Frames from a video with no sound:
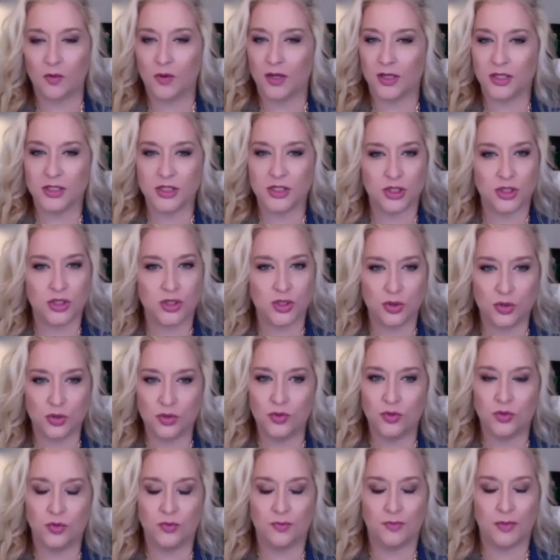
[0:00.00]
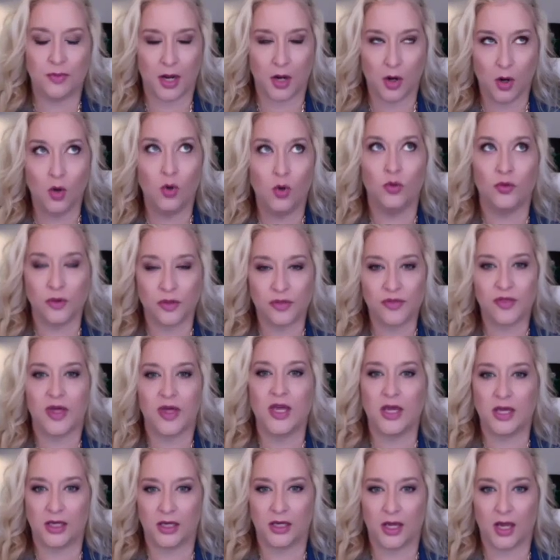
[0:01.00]
I wanted to do my own
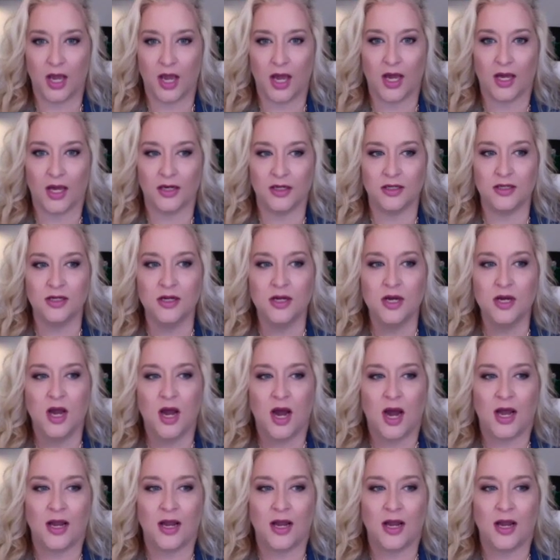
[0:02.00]
thing. And mm.